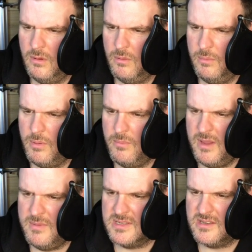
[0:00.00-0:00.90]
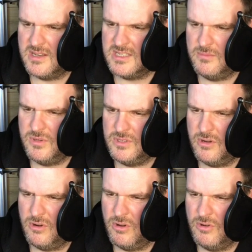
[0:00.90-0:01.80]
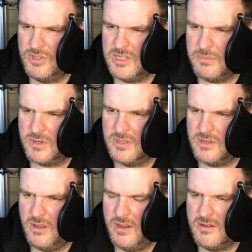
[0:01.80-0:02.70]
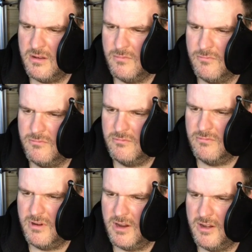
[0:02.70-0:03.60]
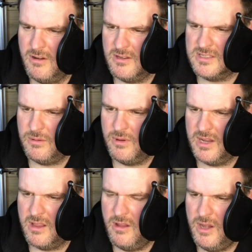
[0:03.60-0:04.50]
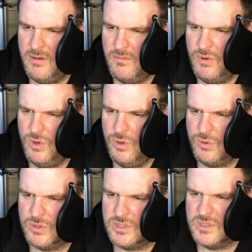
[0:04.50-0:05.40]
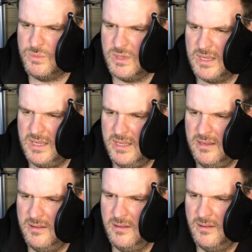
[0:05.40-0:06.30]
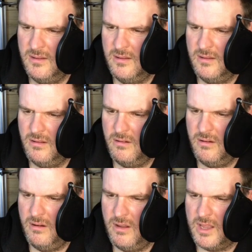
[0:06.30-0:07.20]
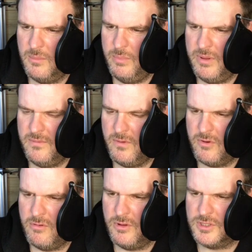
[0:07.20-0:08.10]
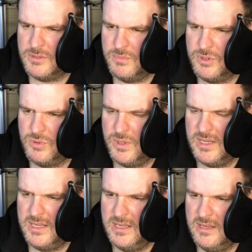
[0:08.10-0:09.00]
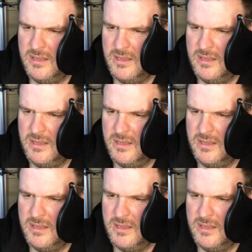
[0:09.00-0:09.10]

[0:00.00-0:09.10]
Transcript: but maybe it's like someone's own concept, because I don't recognize that one. It kind of looks to me like a bit of a cross between